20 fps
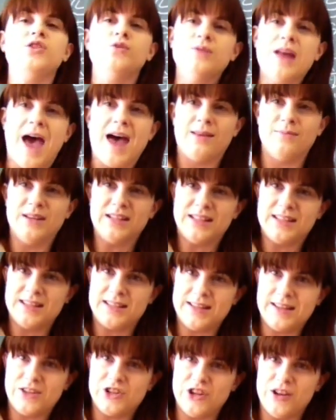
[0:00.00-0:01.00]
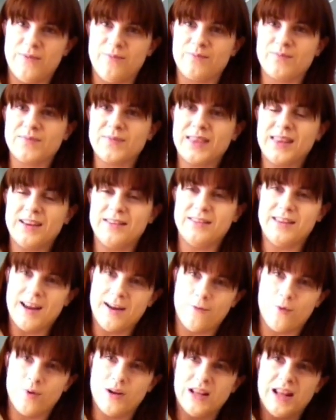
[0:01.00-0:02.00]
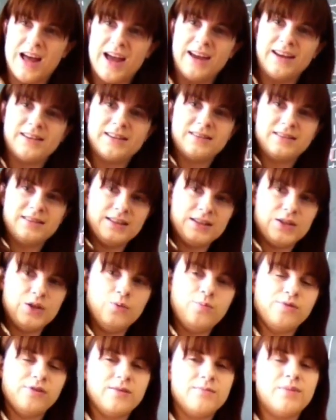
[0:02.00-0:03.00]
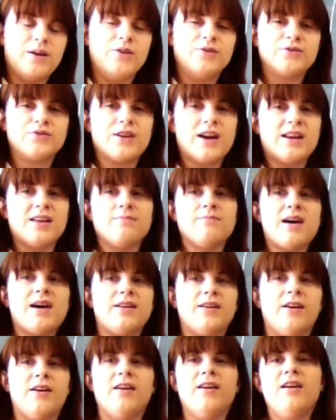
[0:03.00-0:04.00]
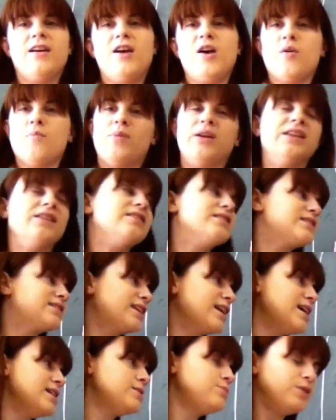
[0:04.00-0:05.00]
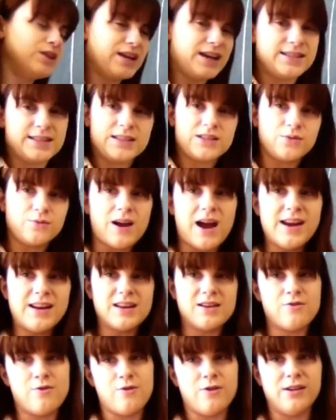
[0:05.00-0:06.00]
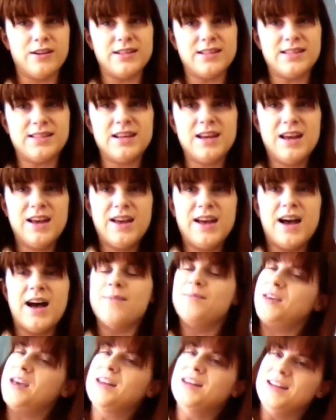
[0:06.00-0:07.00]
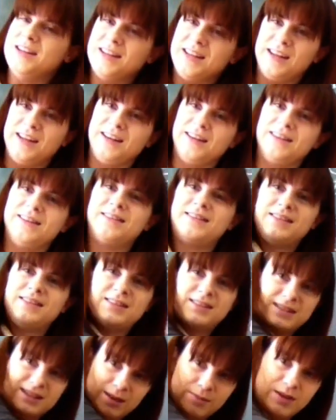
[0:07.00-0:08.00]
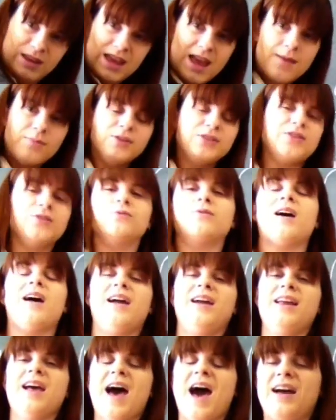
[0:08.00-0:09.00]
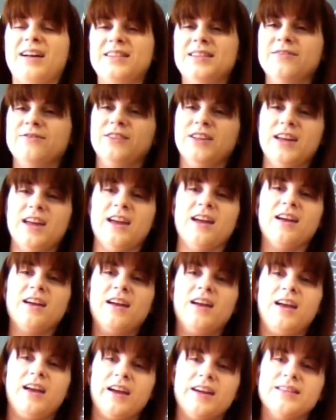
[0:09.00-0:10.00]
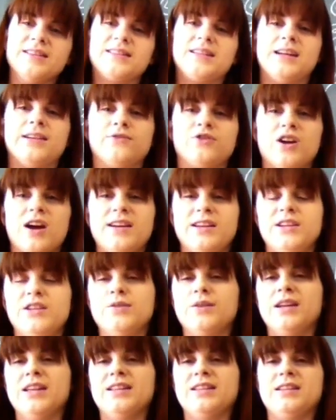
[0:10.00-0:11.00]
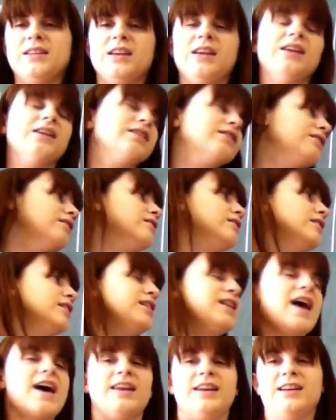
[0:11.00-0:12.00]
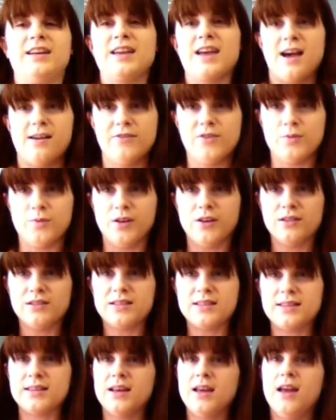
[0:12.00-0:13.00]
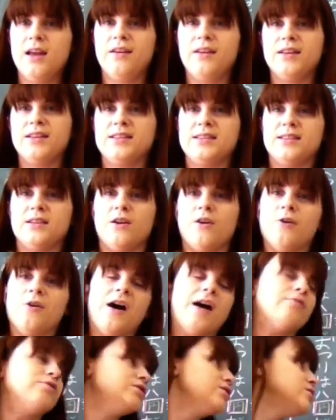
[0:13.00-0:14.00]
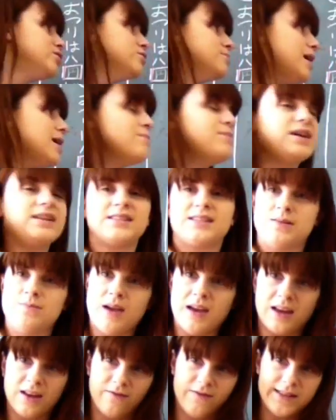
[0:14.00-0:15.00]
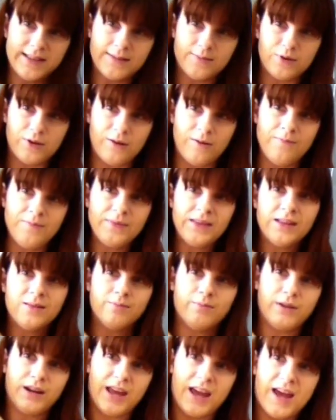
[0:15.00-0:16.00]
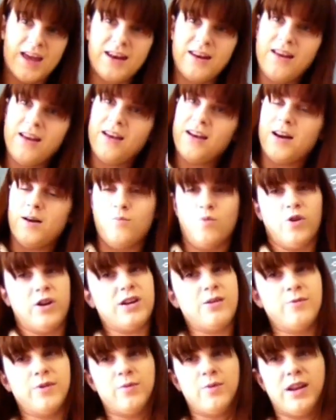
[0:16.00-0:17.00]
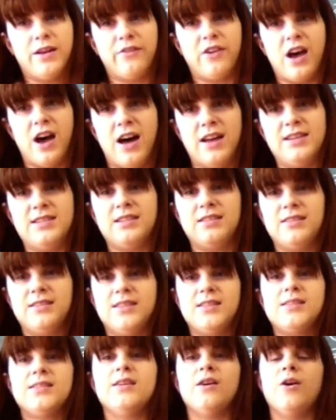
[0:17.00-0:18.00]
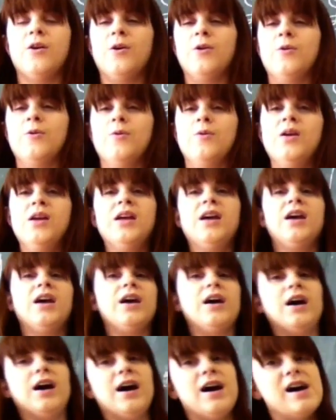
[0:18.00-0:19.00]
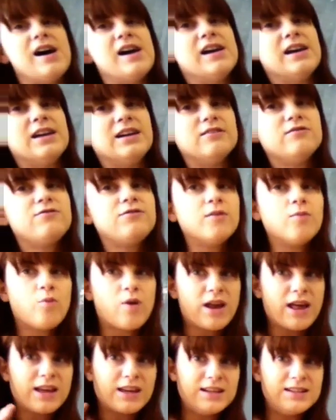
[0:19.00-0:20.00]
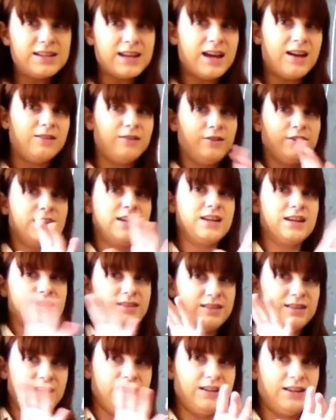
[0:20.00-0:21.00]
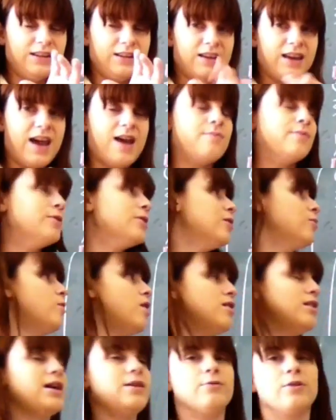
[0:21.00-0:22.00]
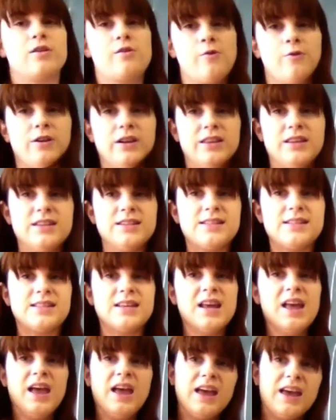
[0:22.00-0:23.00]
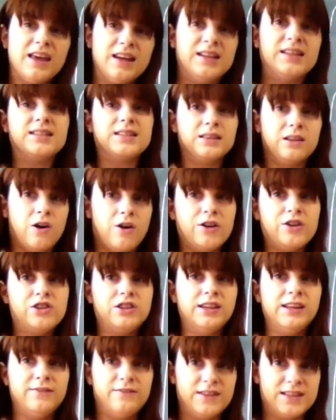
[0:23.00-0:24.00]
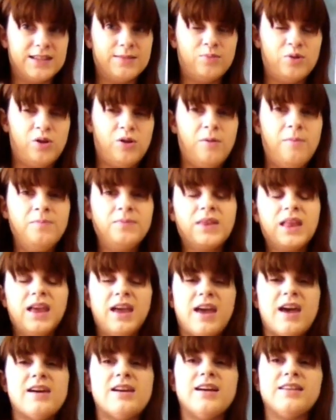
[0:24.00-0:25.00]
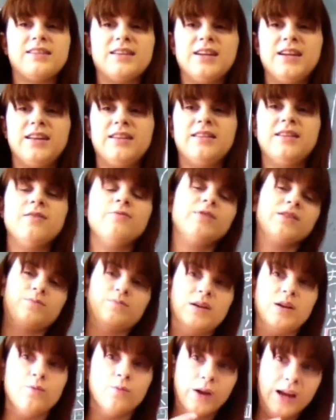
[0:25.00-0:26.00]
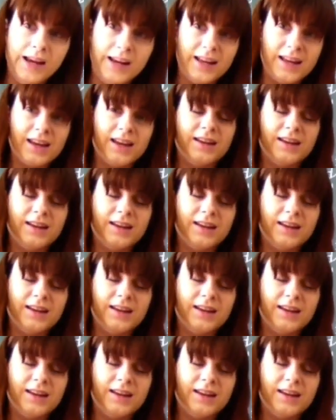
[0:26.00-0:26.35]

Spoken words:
unanimous decision that everyone liked the superimposed writing better, but in this case, because it's a writing course, I'm gonna need to be able to write actively instead of trying to do it in editing afterwards. So I will do my best to make it visible, but again, I'm working with what I've got. So from what I can tell looking at the camera while I record this, it is largely visible, and I think that with me reading